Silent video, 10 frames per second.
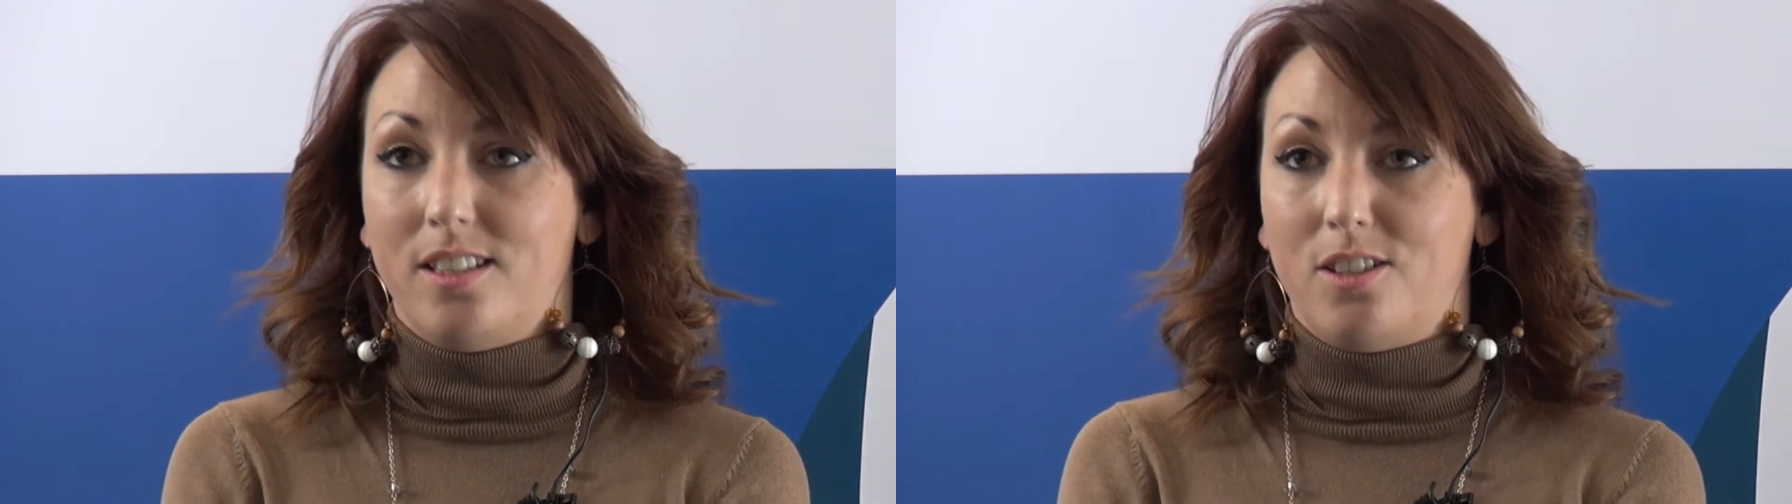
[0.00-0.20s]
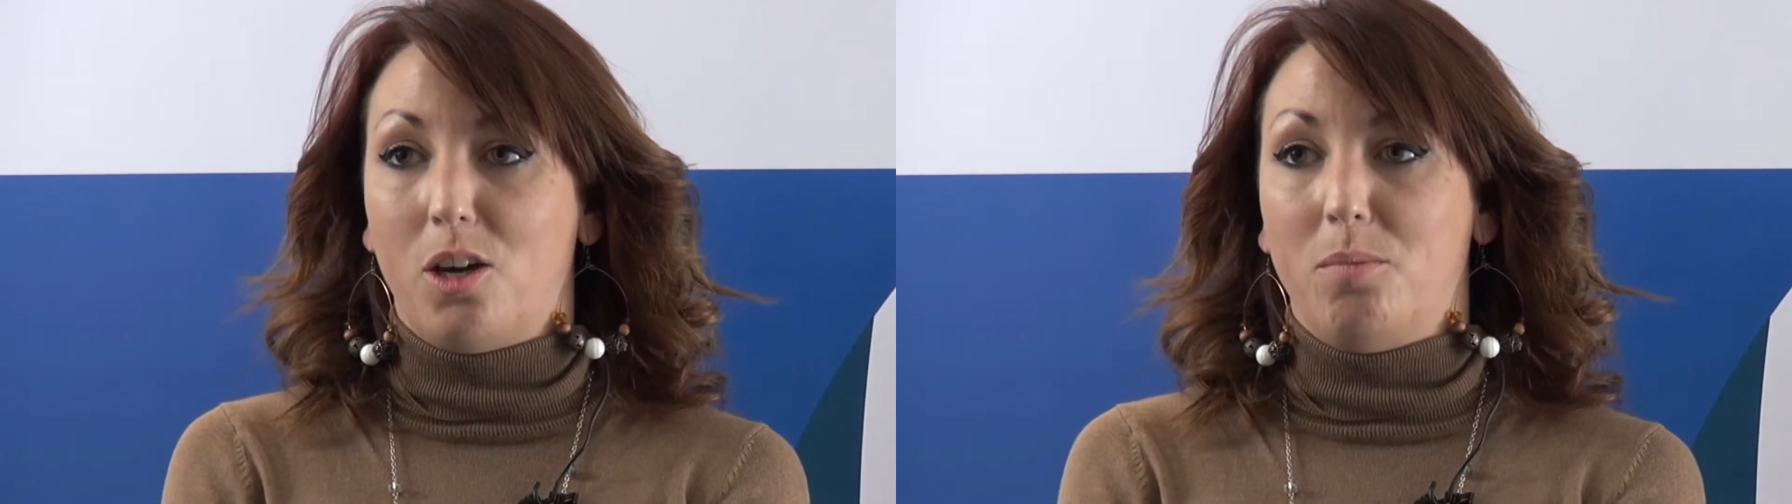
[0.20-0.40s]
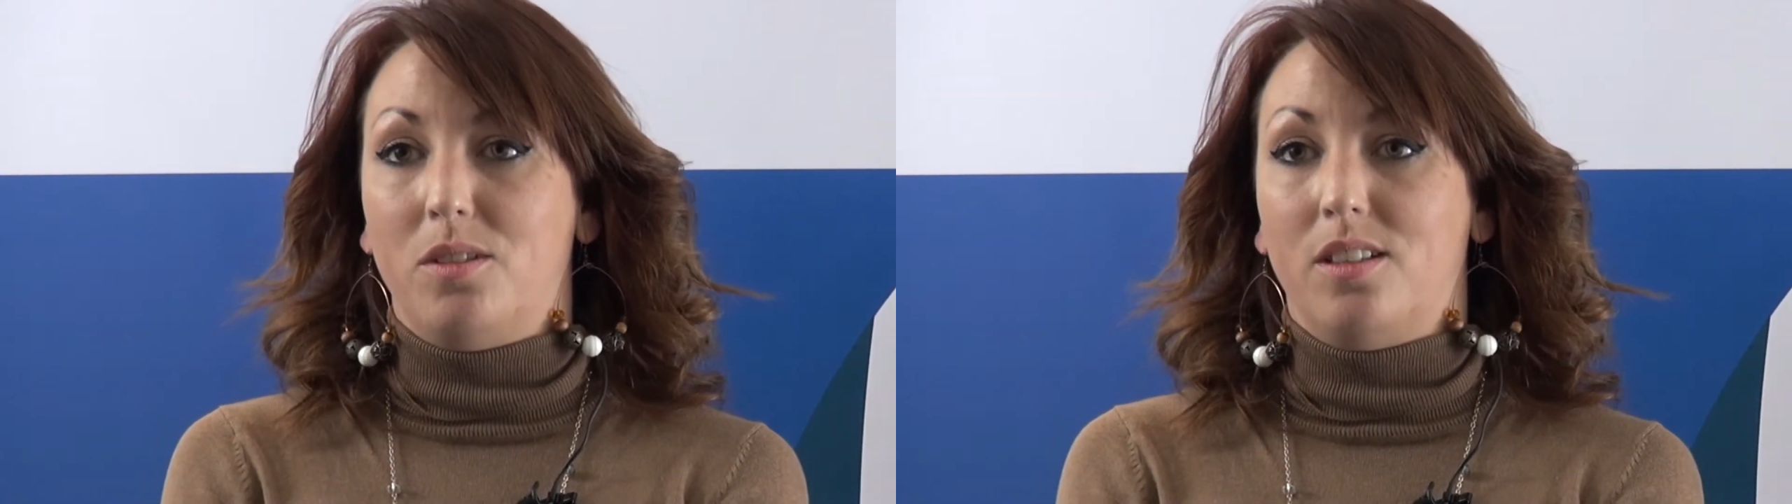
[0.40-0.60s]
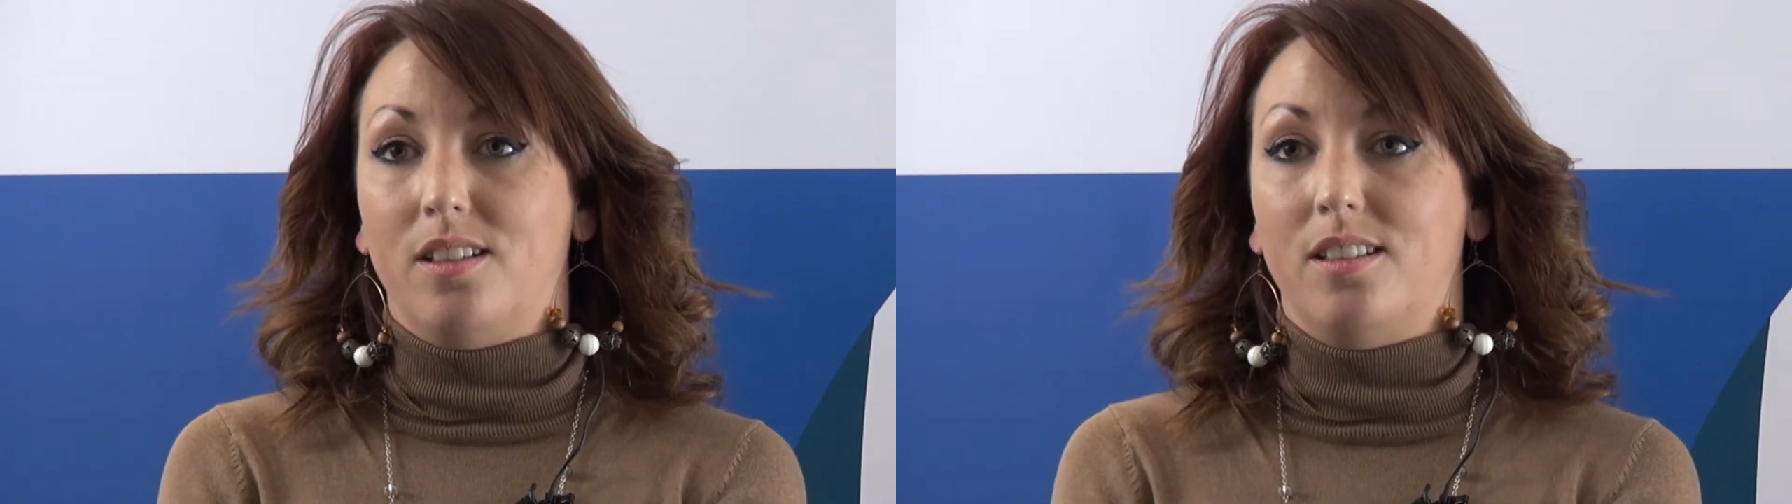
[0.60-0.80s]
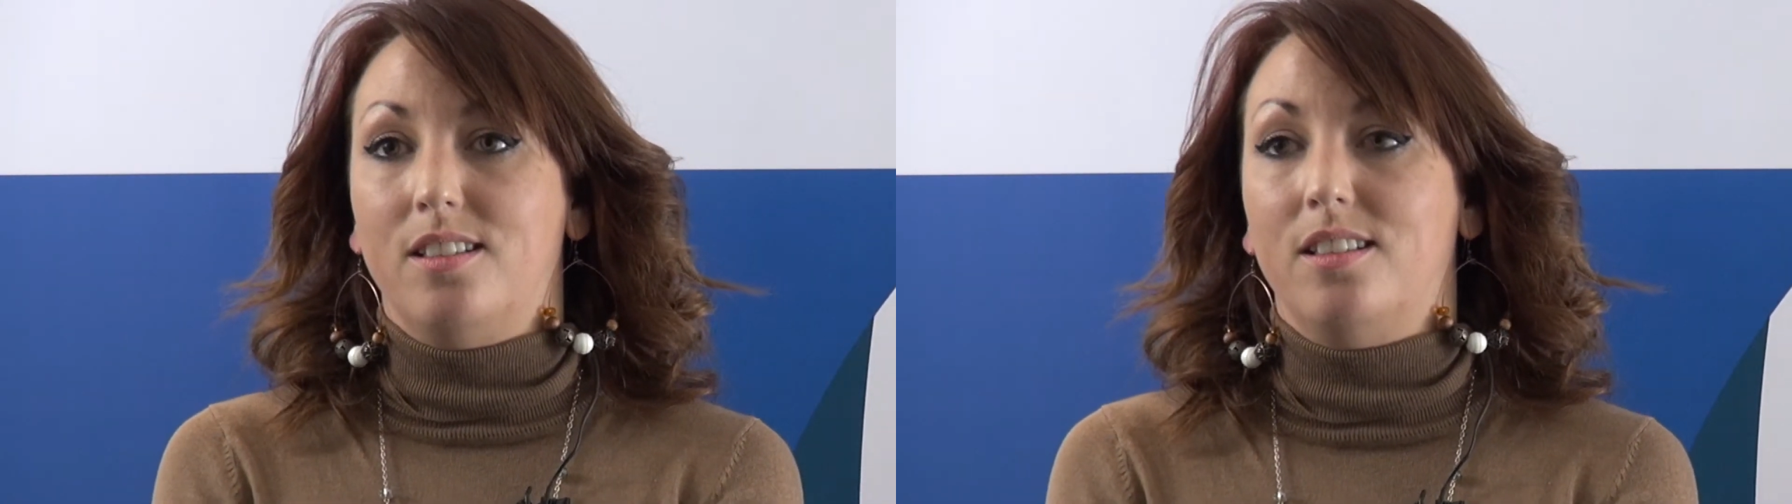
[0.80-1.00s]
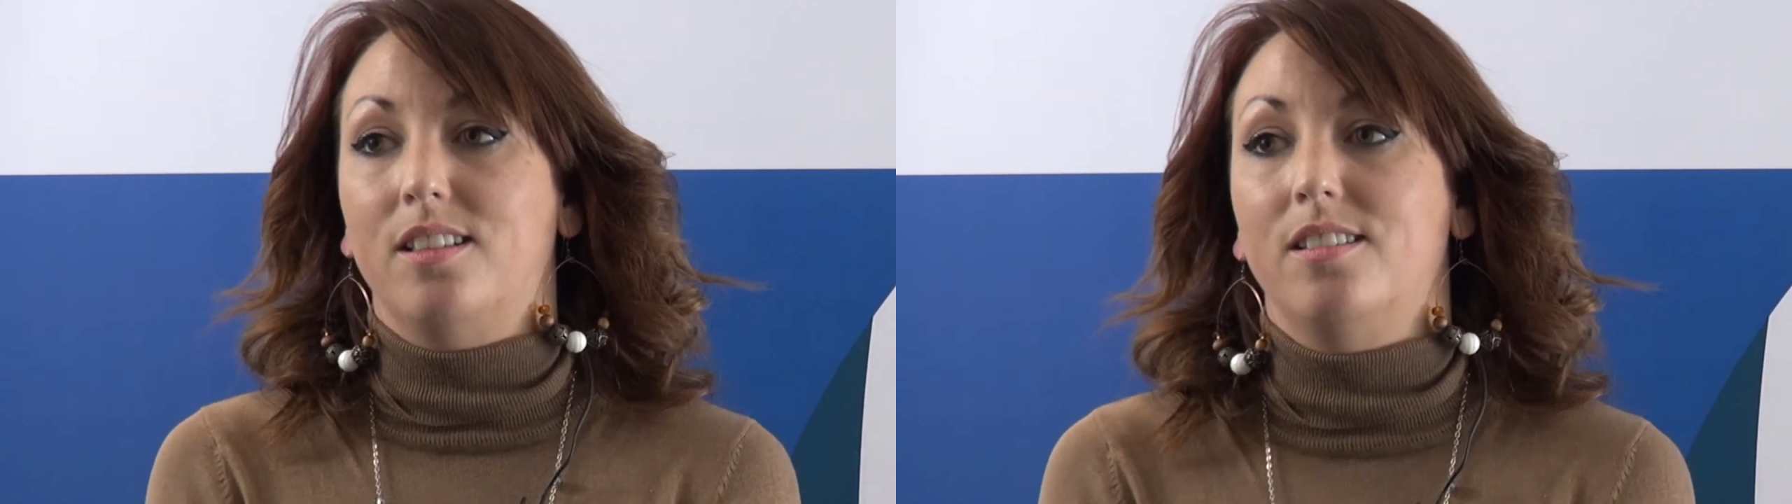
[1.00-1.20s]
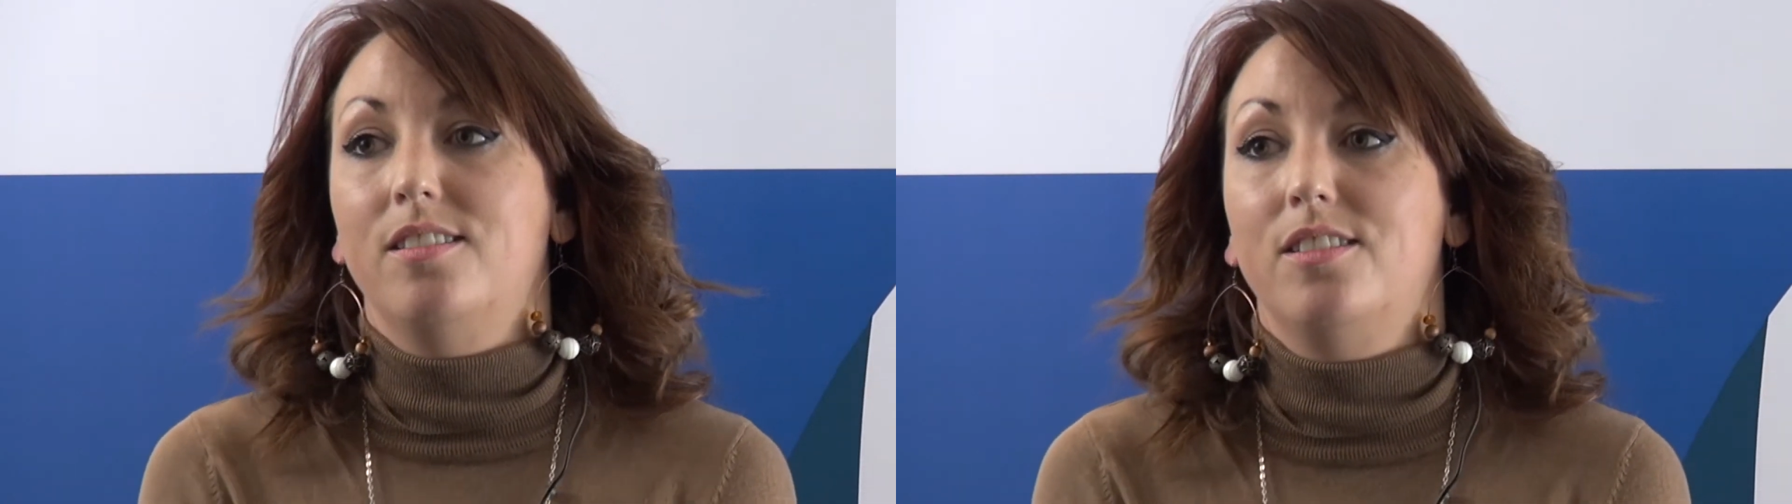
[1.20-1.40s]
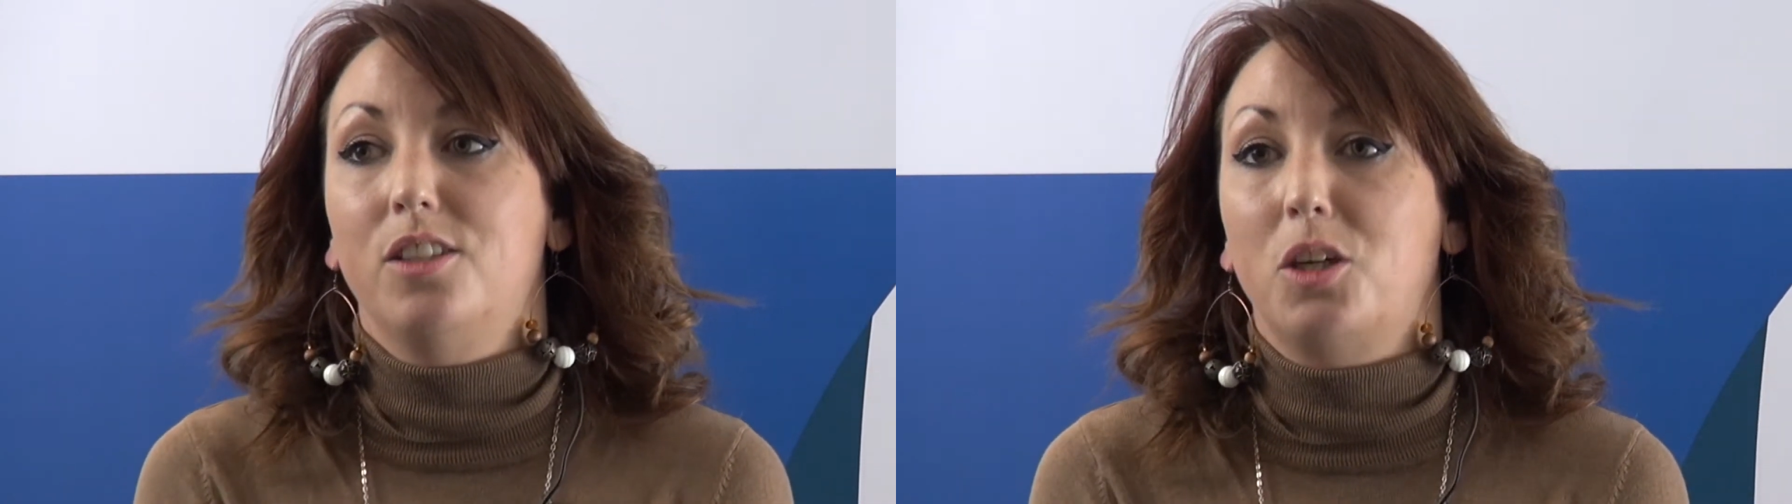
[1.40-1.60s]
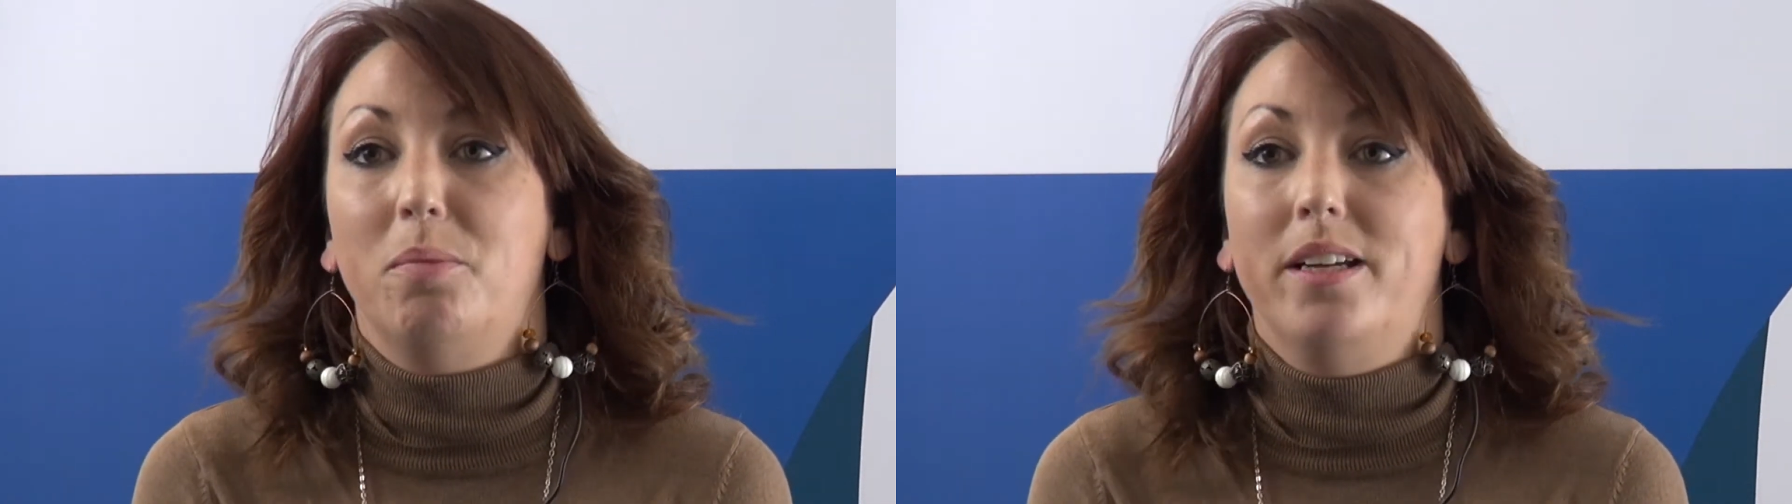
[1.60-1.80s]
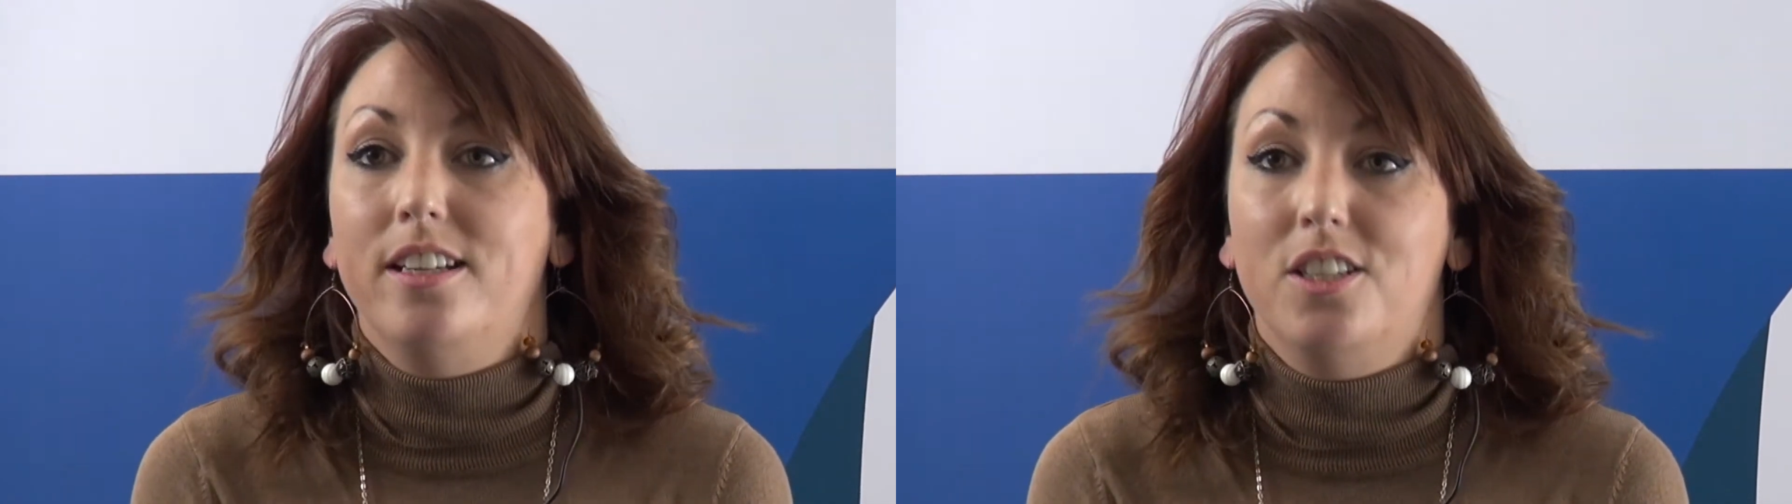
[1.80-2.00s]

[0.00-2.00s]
time to completely